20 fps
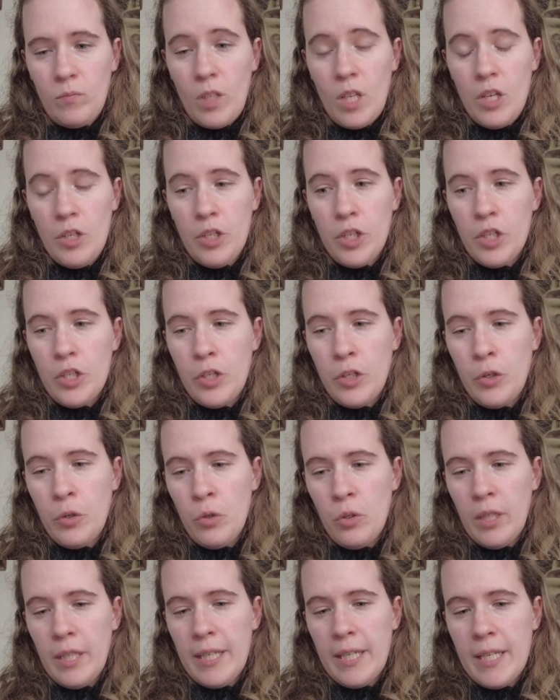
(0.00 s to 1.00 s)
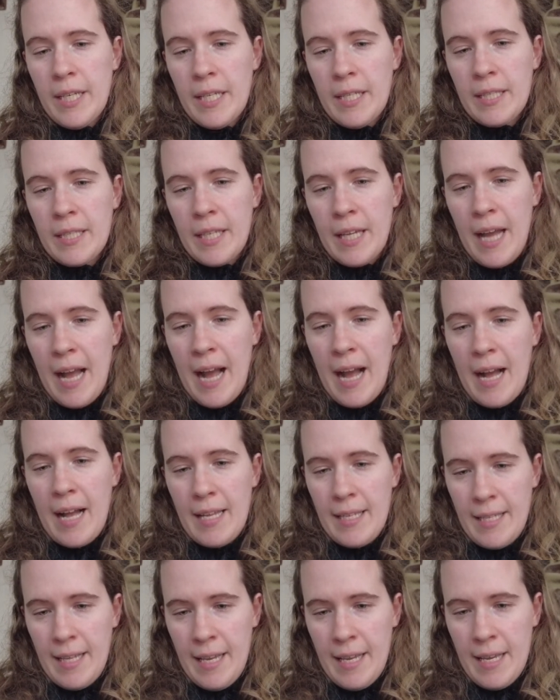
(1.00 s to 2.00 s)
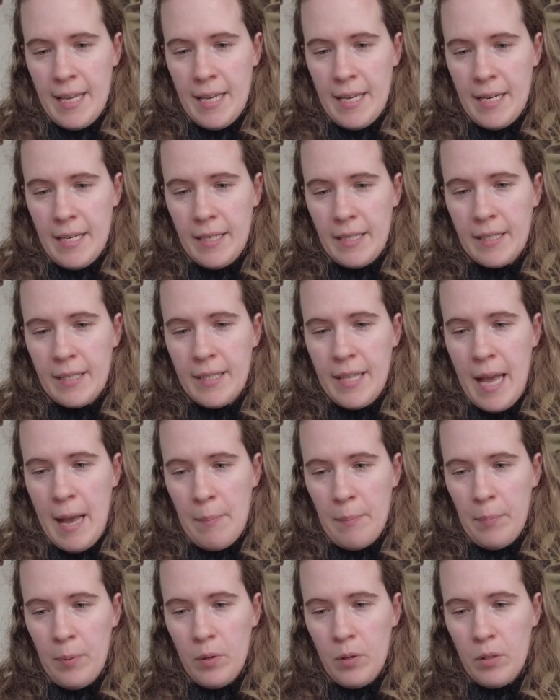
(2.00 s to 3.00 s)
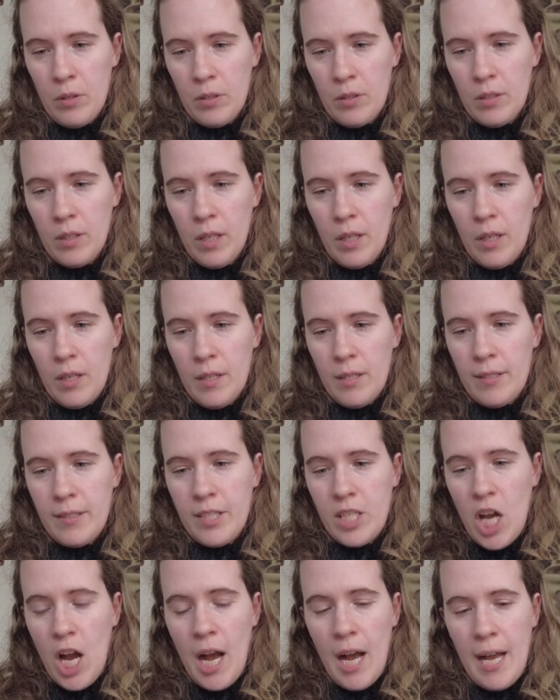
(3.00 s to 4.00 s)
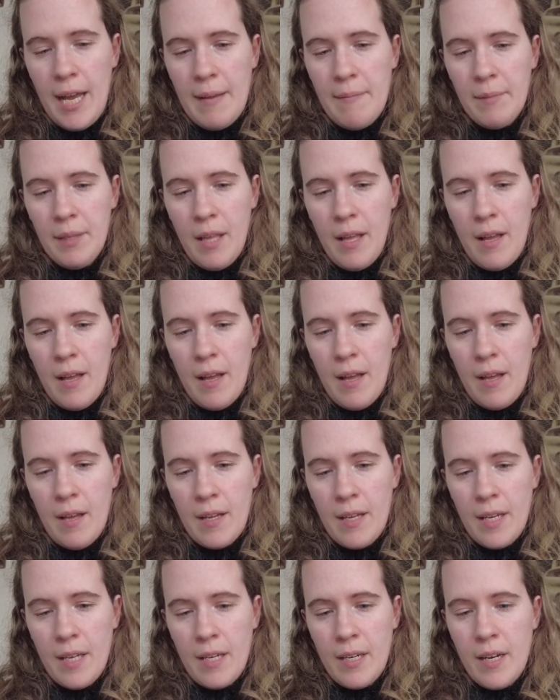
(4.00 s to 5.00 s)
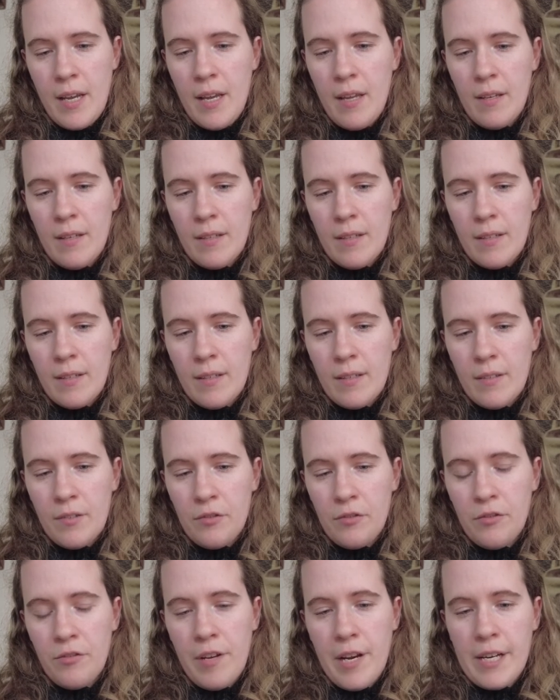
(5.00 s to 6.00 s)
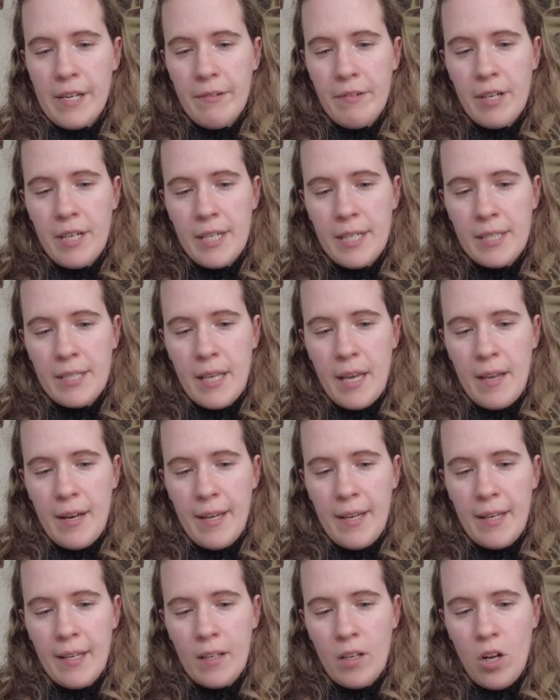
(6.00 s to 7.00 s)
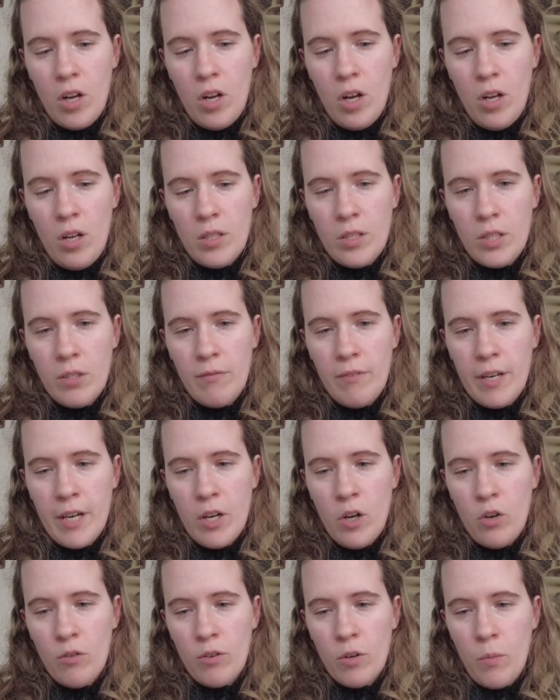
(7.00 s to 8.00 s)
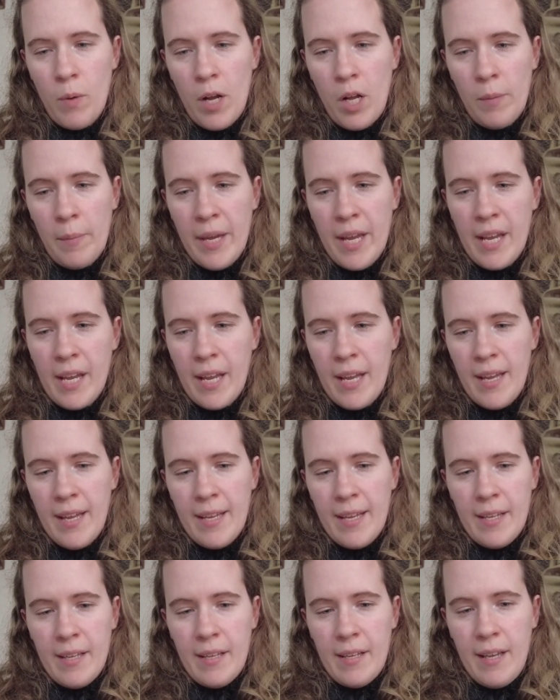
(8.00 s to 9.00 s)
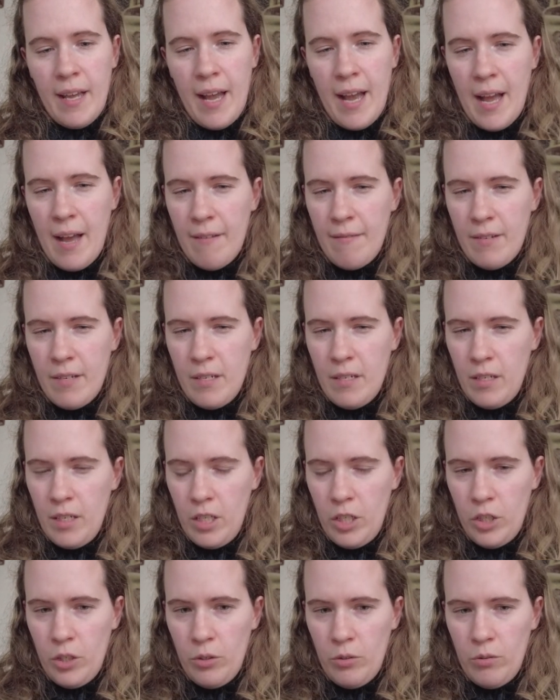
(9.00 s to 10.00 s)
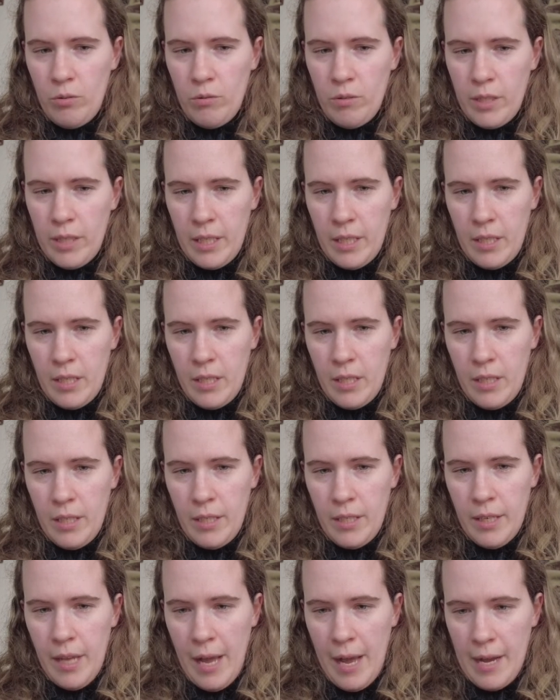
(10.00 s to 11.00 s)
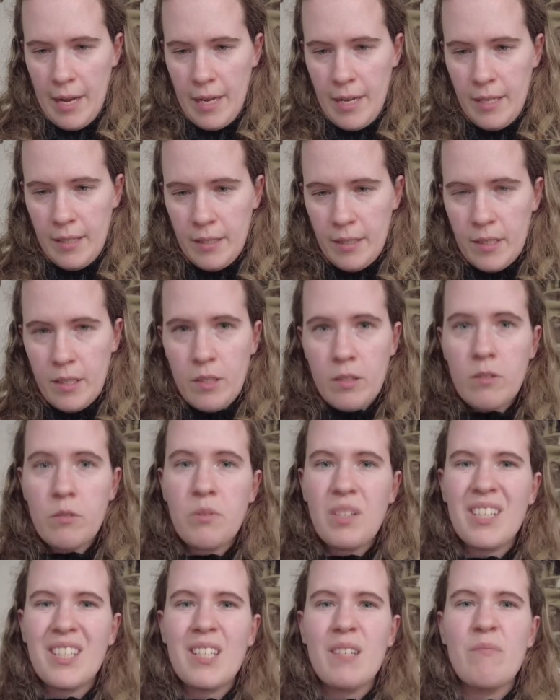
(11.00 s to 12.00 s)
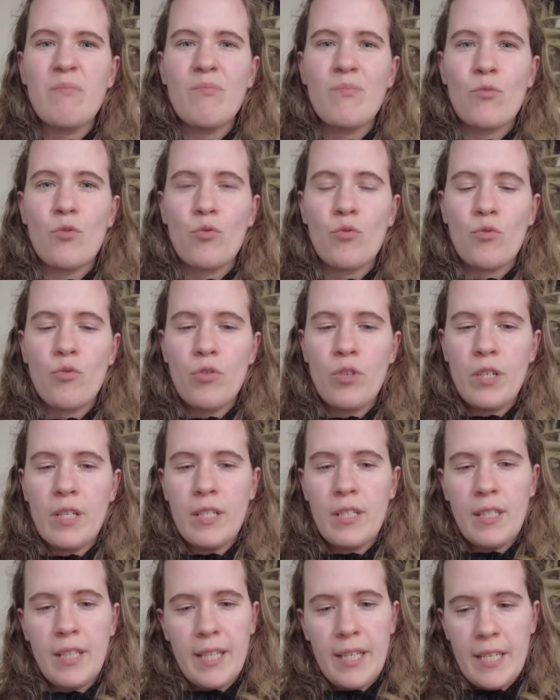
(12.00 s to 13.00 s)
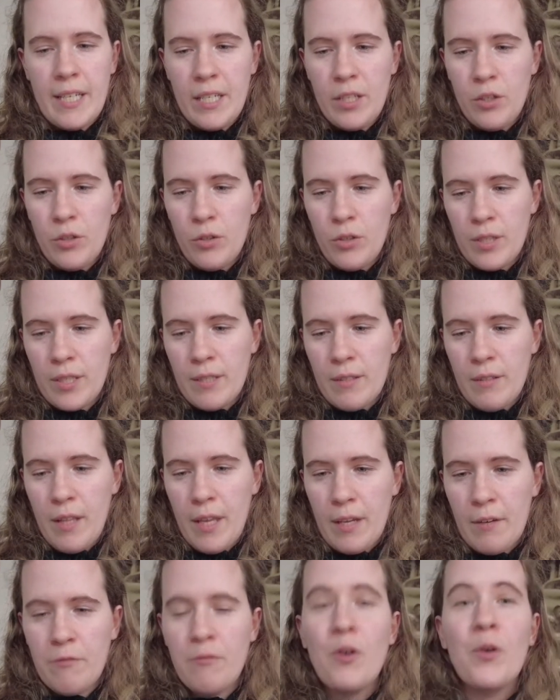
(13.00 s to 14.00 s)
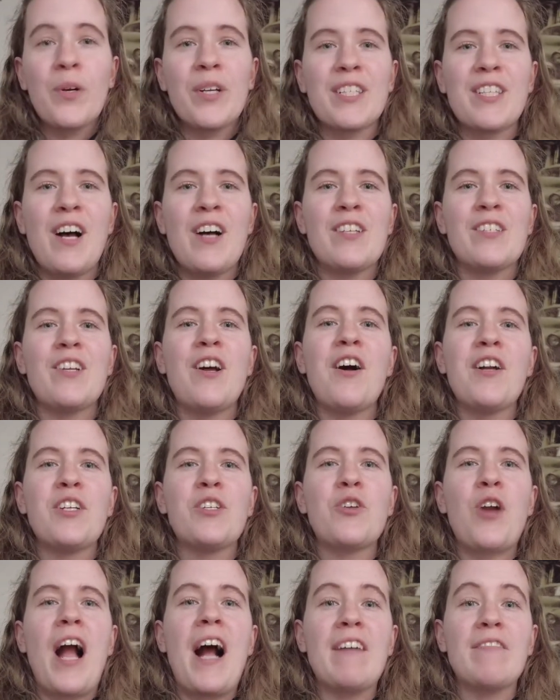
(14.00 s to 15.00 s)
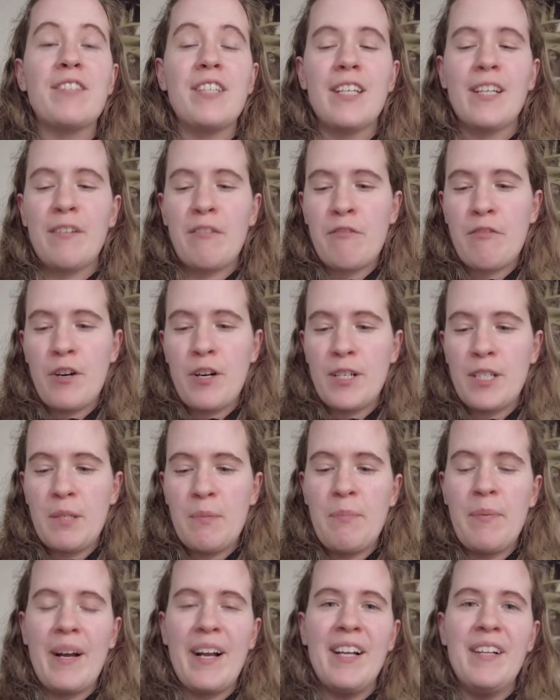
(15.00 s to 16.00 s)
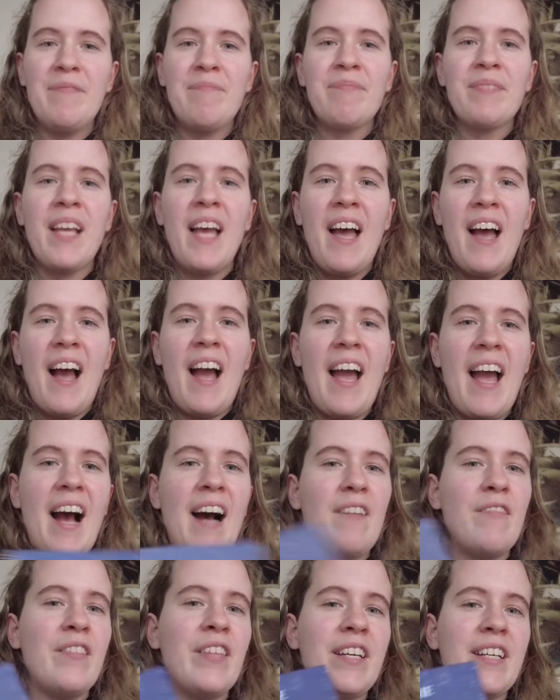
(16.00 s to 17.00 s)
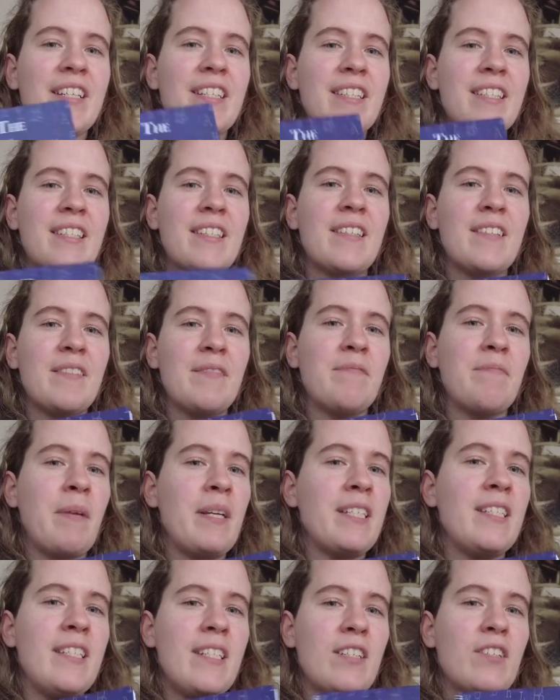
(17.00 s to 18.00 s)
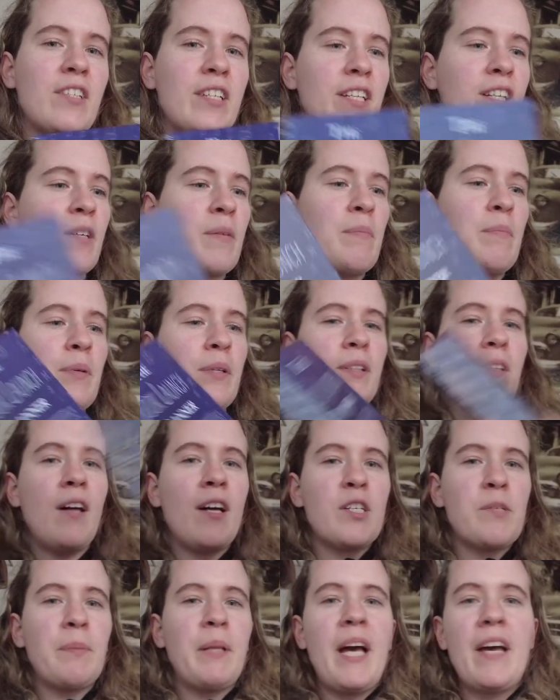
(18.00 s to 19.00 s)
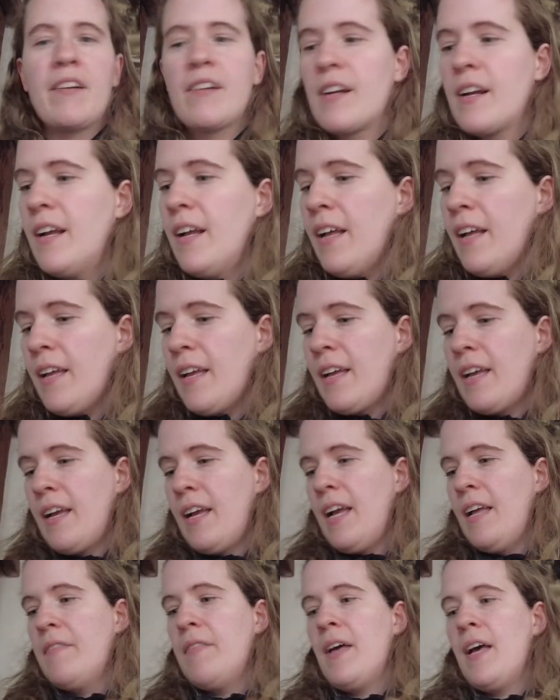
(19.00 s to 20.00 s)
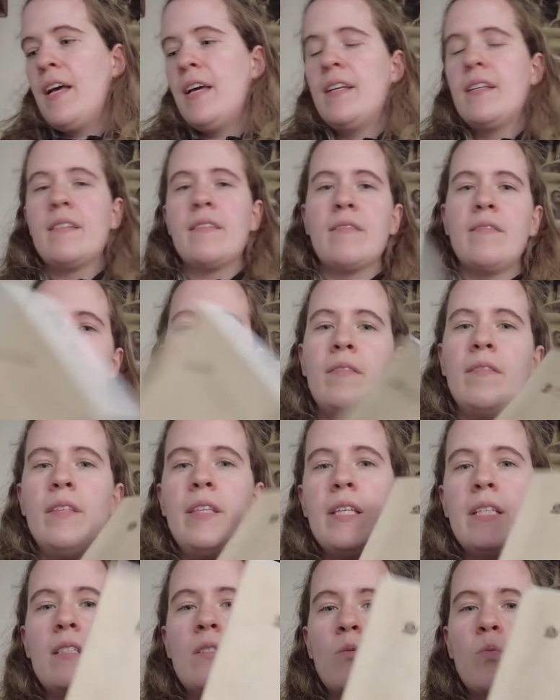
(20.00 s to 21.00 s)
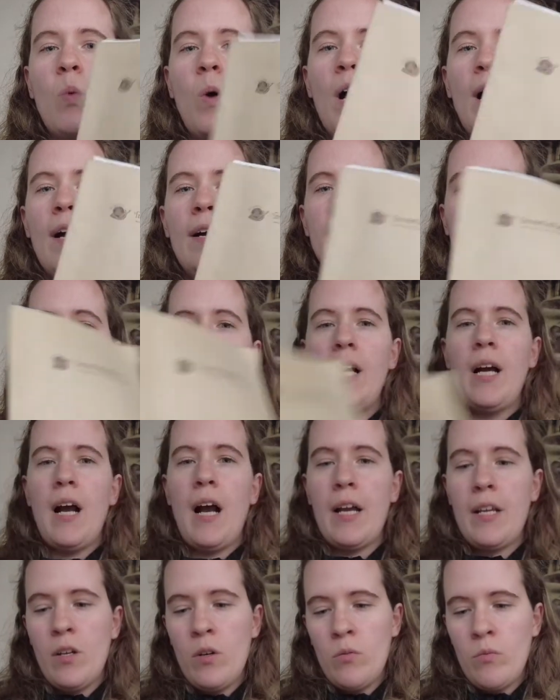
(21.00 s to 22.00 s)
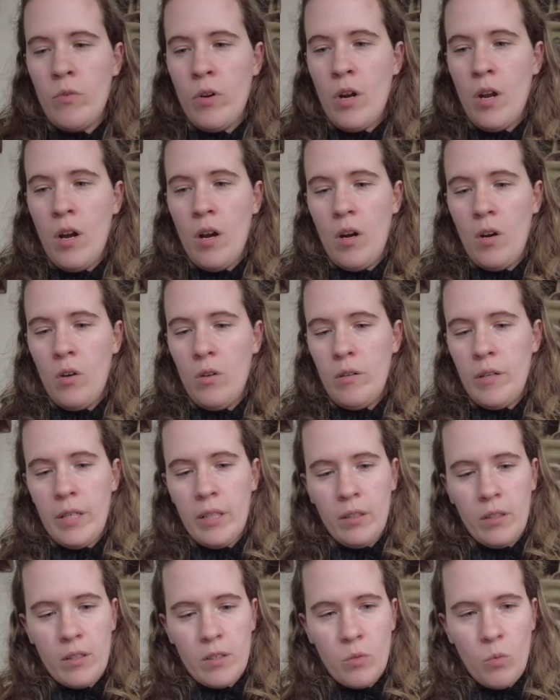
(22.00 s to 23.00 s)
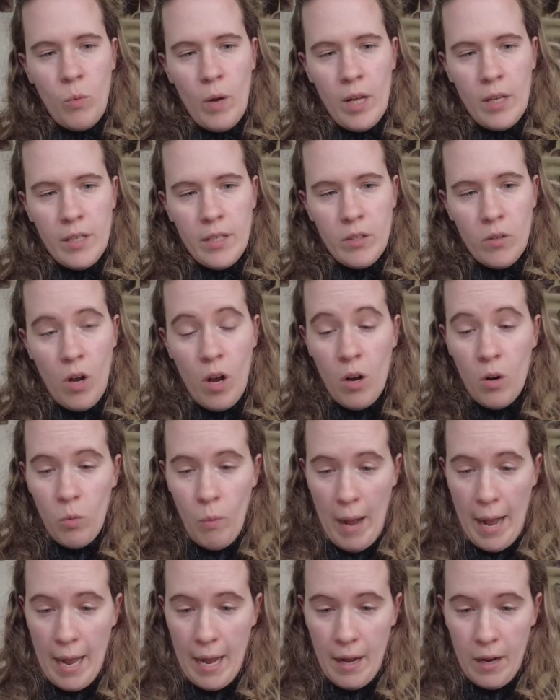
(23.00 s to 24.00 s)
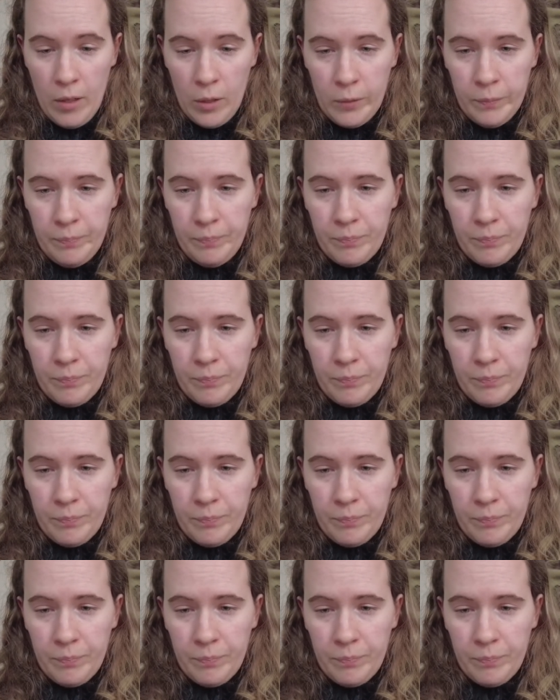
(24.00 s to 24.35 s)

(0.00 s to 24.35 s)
to-do lists. It has an example timeline. Very, very exciting. Also very overwhelming. Haven't used it yet because I'm really need to just like focus on drafting first, but I have this, my dear book launch planner. And then this one, I don't know, it looks oh